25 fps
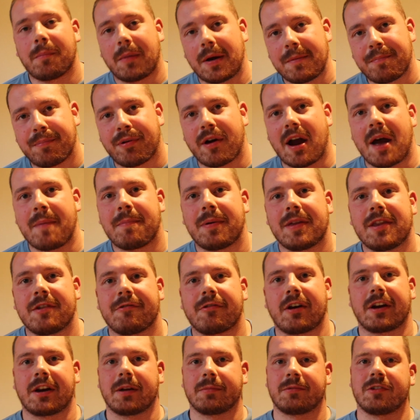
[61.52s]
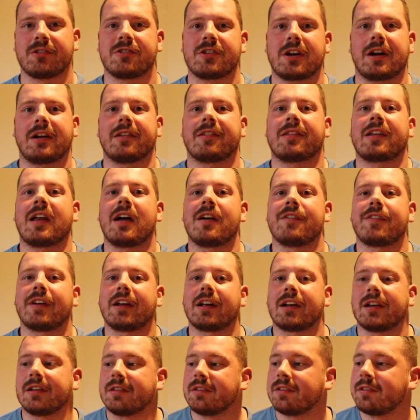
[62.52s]
my prep in the run up to Giants Live
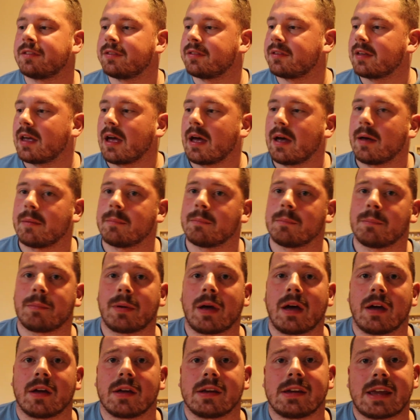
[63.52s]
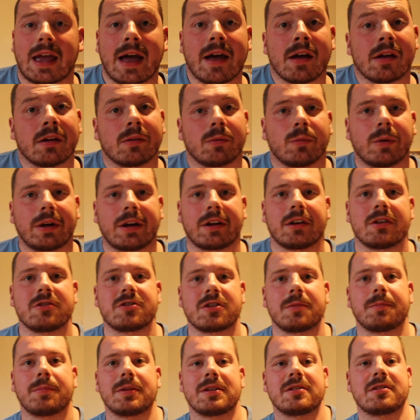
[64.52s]
England's. But yeah, we're going to
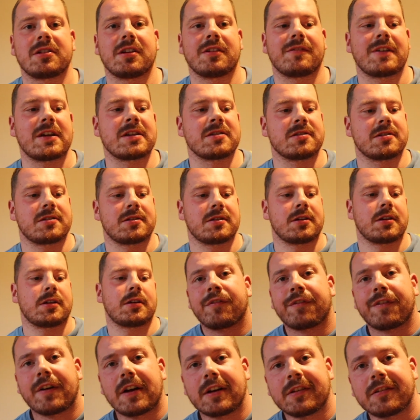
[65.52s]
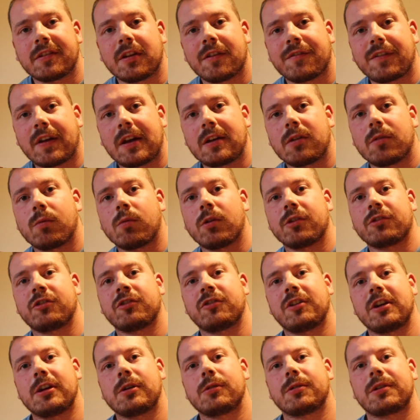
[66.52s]
jump into the event. First event was
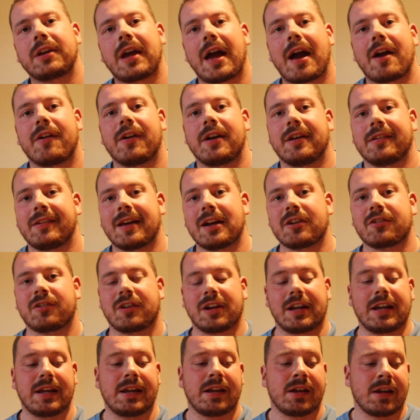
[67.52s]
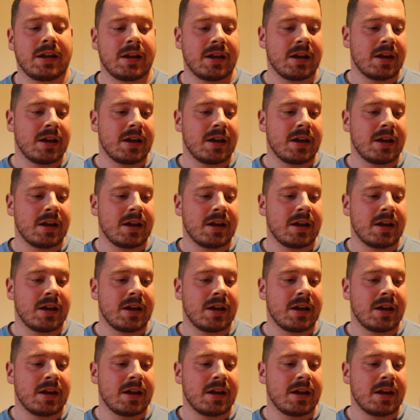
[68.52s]
shield carry. It's actually